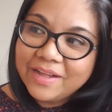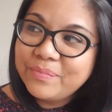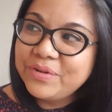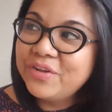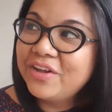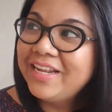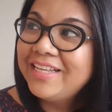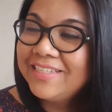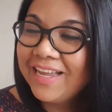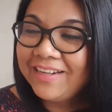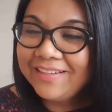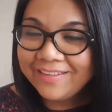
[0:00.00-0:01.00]
but not
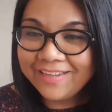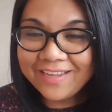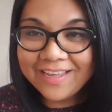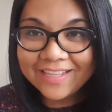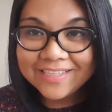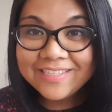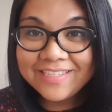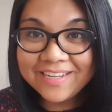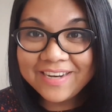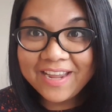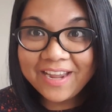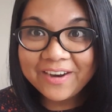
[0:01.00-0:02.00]
exactly, it's
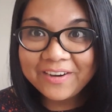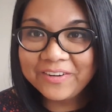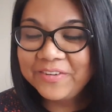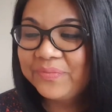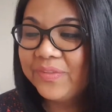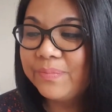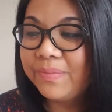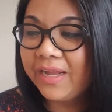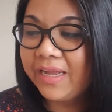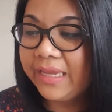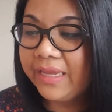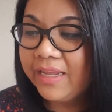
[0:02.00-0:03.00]
Tin Hair
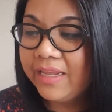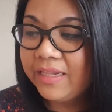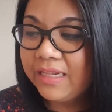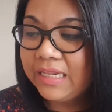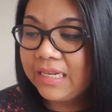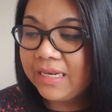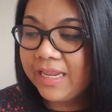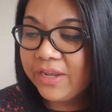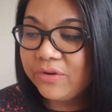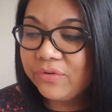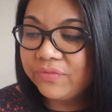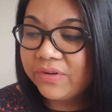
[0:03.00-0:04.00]
by
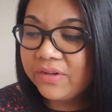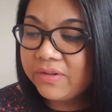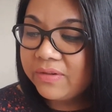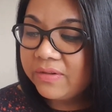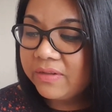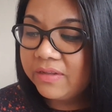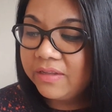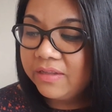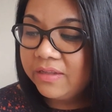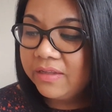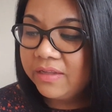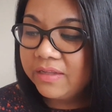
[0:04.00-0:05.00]
Les Couvents.
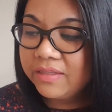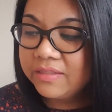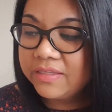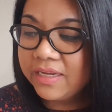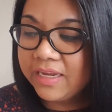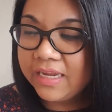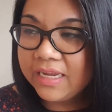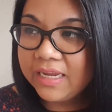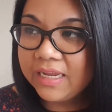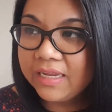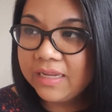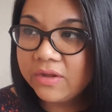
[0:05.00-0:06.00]

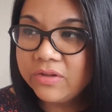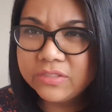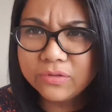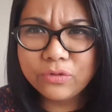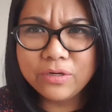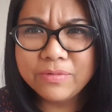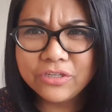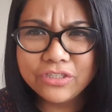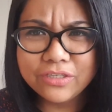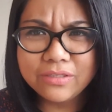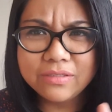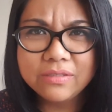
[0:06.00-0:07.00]
Oh, it's Eau de
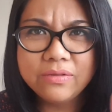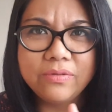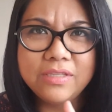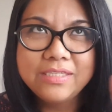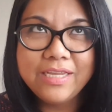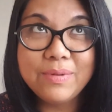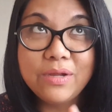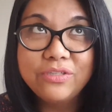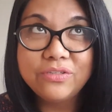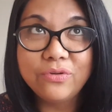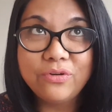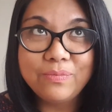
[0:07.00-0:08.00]
Missions. No, the same
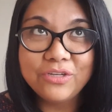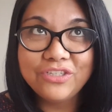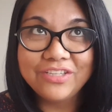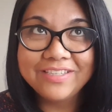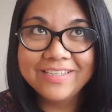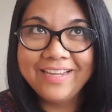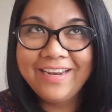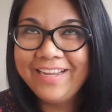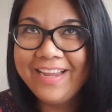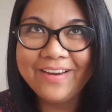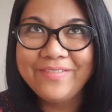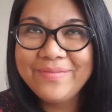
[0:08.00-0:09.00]
house as Eau de Missions. I
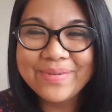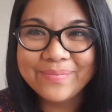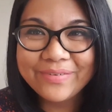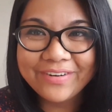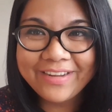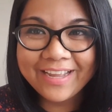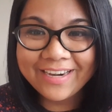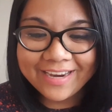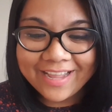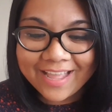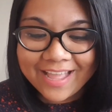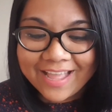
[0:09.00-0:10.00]
can't remember again.
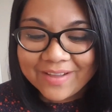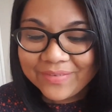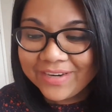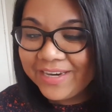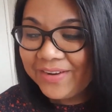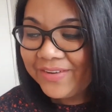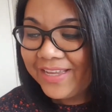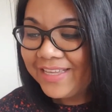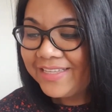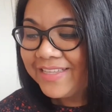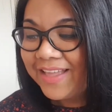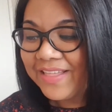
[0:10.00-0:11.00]
But
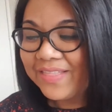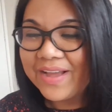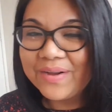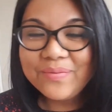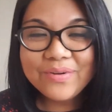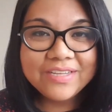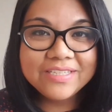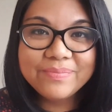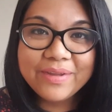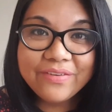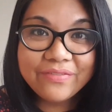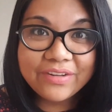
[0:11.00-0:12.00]
anyways, that was
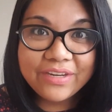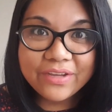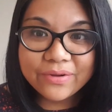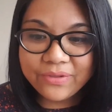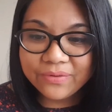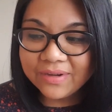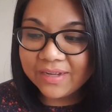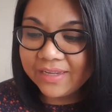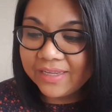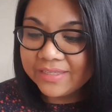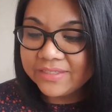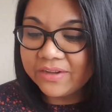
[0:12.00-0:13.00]
my video, you
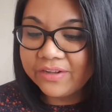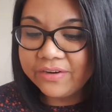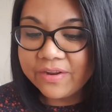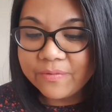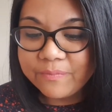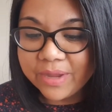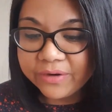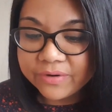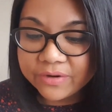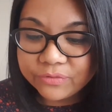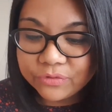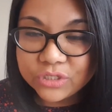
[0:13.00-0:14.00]
guys, on
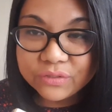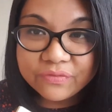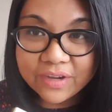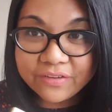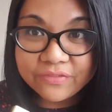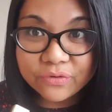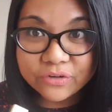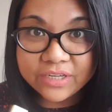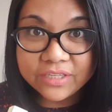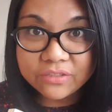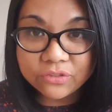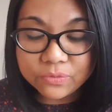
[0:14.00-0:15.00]
Baccarat Rouge
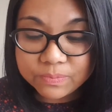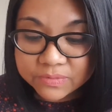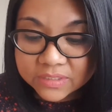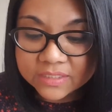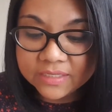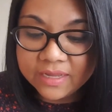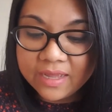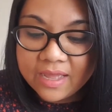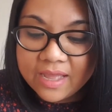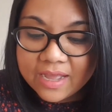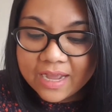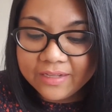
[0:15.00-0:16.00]
540 dupes.
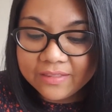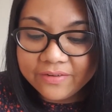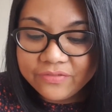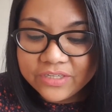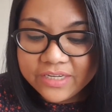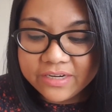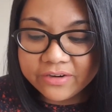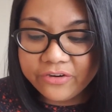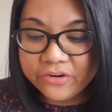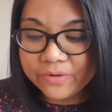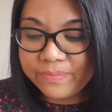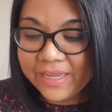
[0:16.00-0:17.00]
I'd love to hear
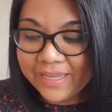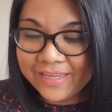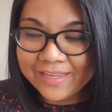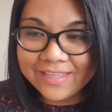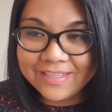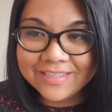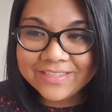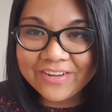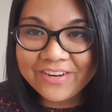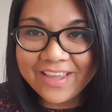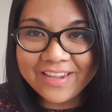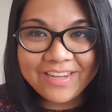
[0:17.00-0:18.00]
your opinions
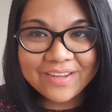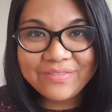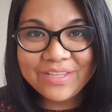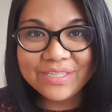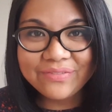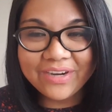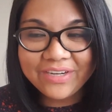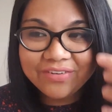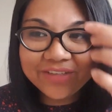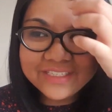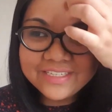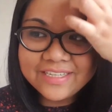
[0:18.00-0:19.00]
on any of these
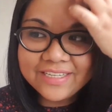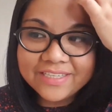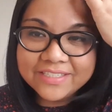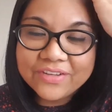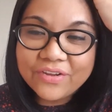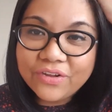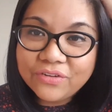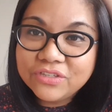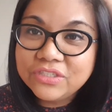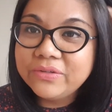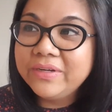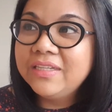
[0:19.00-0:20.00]
fragrances.
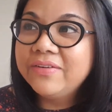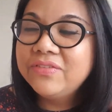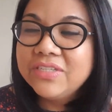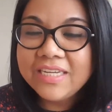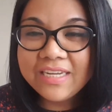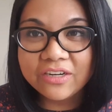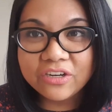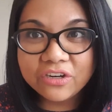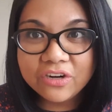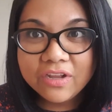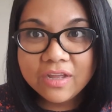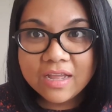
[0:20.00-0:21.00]
Also, I'd love to
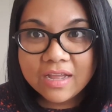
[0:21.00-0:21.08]
hear